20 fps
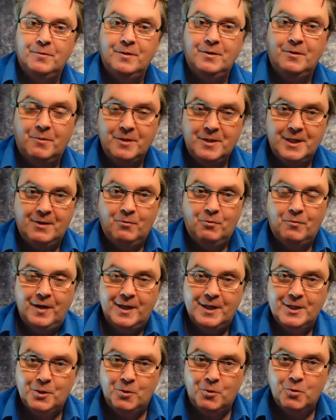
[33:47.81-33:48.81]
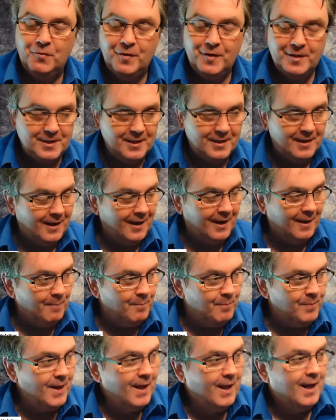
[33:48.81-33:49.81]
you know, once I get over this COVID,
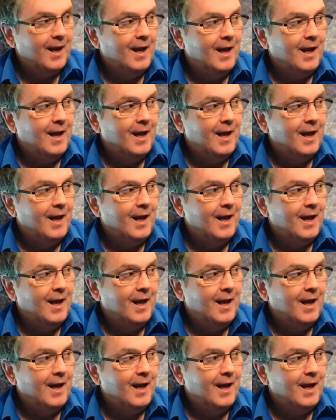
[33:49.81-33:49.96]
um,